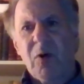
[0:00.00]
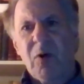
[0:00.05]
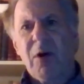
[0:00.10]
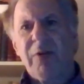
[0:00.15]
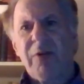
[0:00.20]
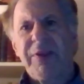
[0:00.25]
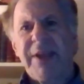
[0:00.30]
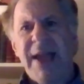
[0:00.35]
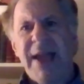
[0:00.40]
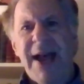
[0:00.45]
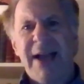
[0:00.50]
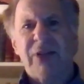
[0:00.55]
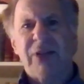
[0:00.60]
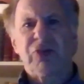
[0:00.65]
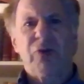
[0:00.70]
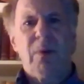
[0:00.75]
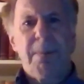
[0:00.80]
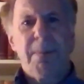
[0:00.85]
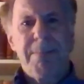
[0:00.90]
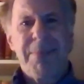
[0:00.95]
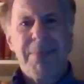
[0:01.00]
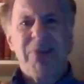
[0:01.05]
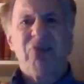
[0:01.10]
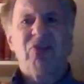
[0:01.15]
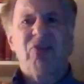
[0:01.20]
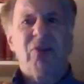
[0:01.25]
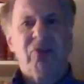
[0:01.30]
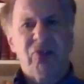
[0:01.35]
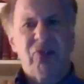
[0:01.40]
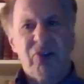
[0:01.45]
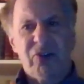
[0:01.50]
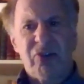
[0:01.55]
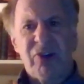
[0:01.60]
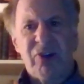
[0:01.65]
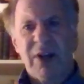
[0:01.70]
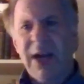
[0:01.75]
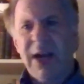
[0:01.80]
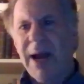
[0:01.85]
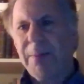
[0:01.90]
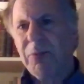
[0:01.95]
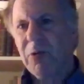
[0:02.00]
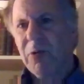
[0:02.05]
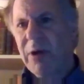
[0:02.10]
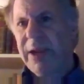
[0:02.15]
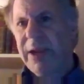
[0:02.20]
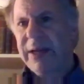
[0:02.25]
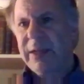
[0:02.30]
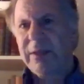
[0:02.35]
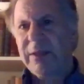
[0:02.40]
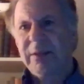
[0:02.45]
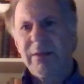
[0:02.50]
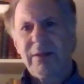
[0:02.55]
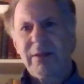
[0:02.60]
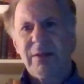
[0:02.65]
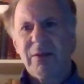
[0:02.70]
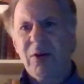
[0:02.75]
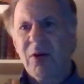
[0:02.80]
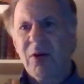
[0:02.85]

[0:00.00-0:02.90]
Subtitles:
All the actual businesses that operated,